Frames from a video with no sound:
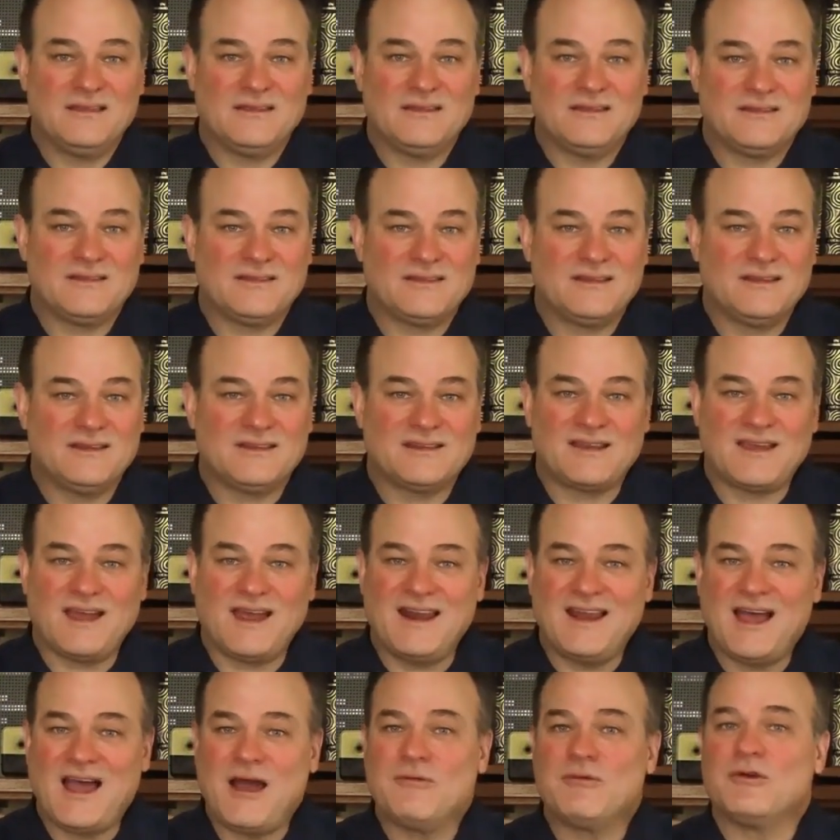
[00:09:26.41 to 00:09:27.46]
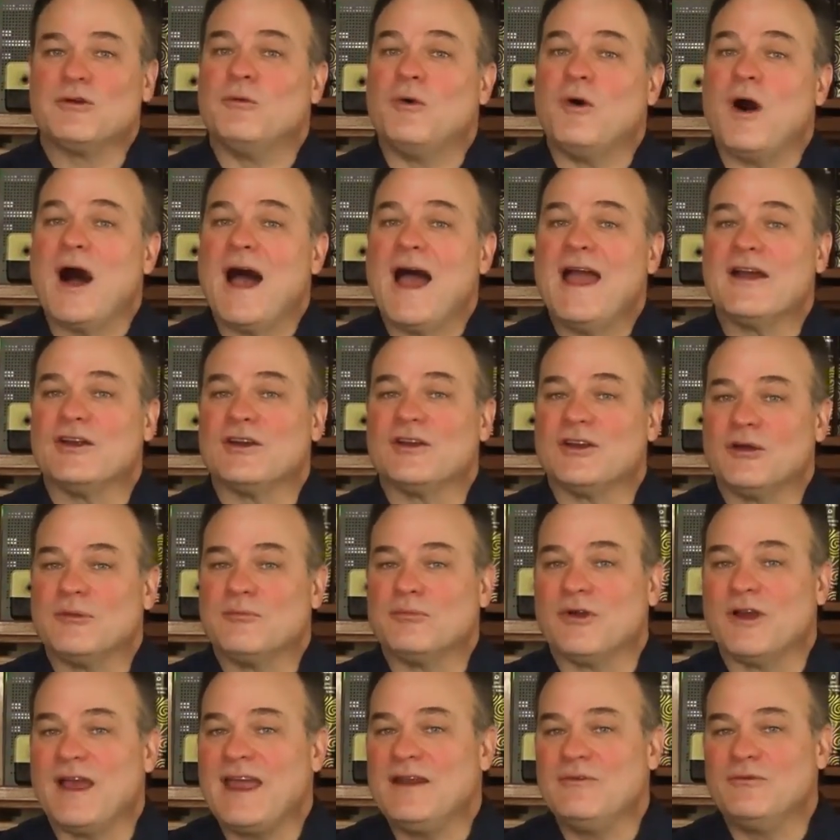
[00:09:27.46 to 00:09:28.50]
It's kind of how we're wired. Our
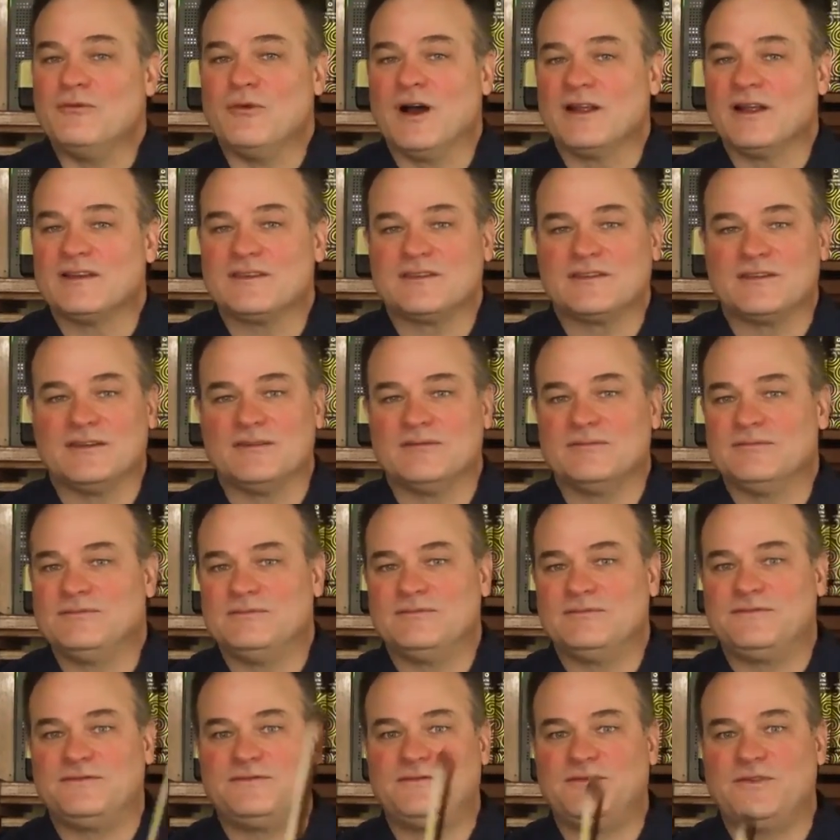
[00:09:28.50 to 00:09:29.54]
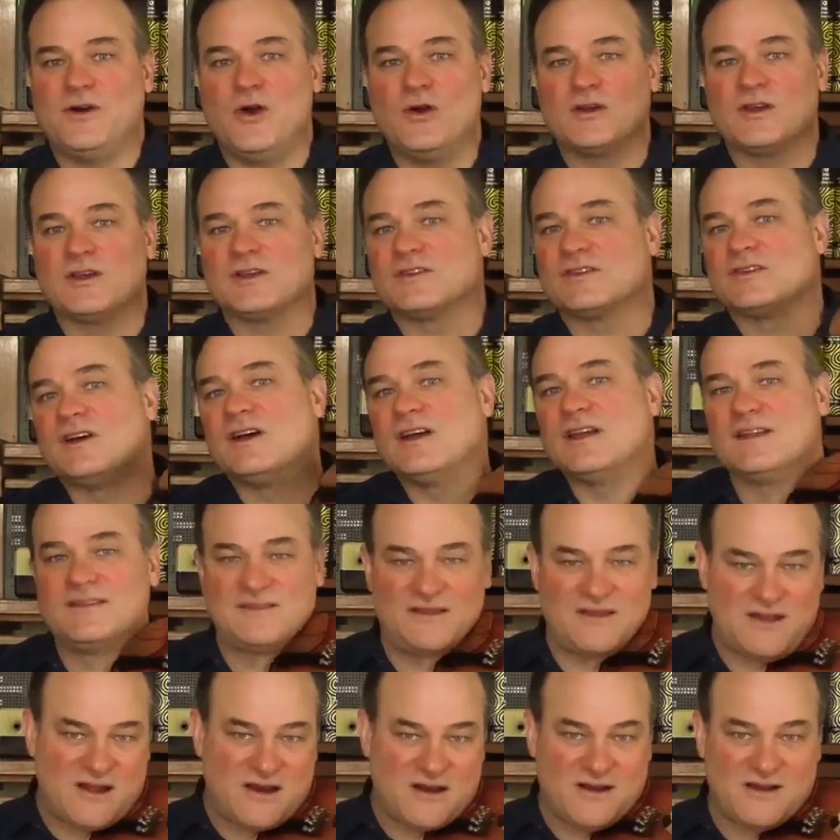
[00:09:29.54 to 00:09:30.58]
brain wants to focus
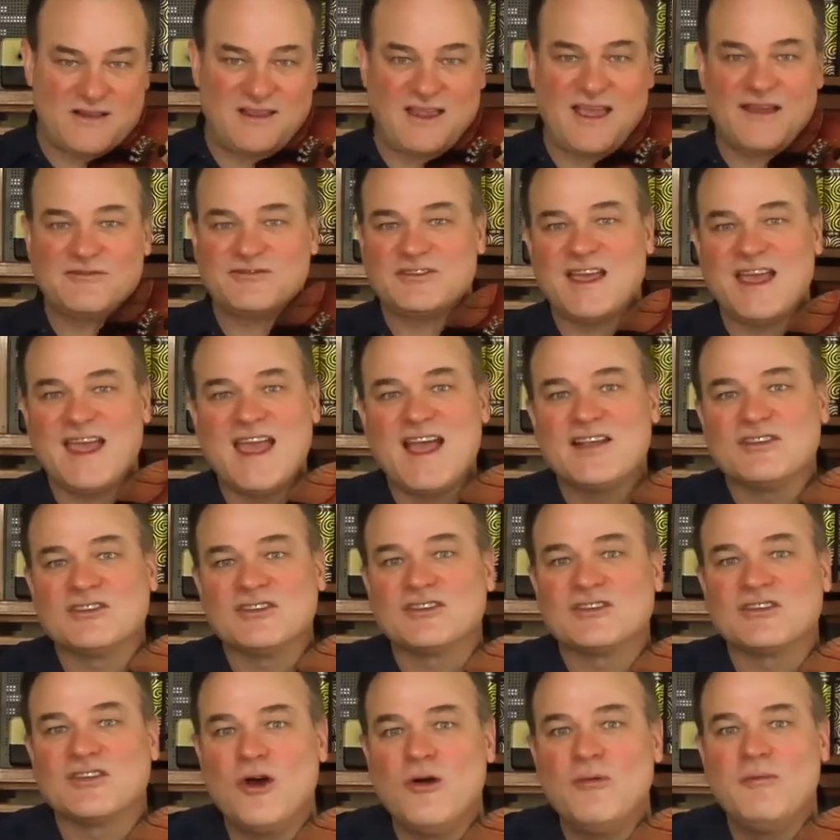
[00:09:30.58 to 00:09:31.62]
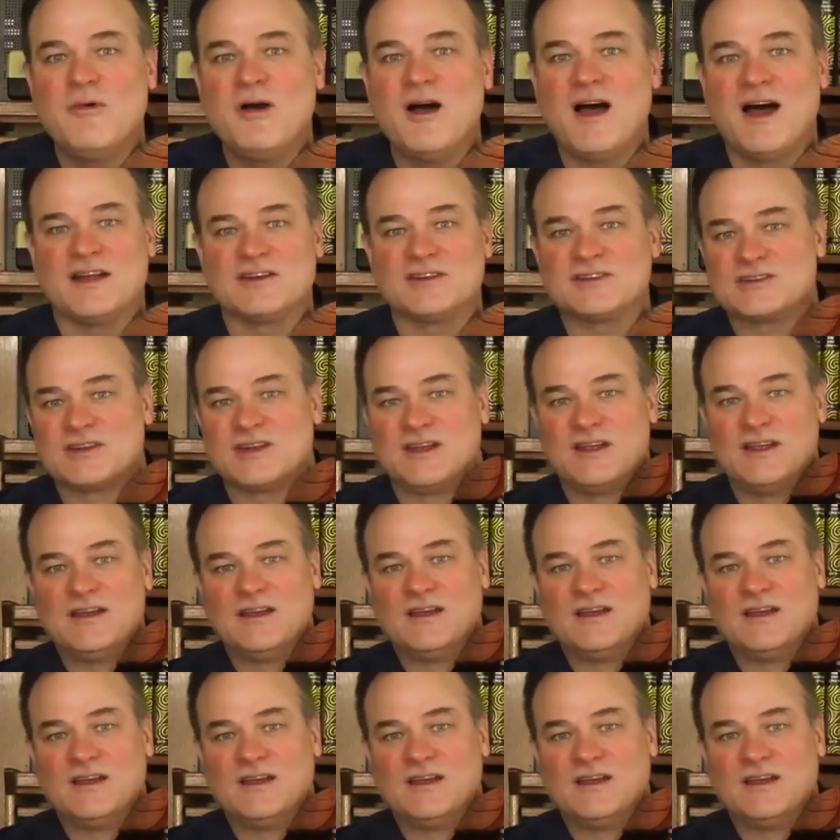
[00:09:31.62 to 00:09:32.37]
on our left hand so much.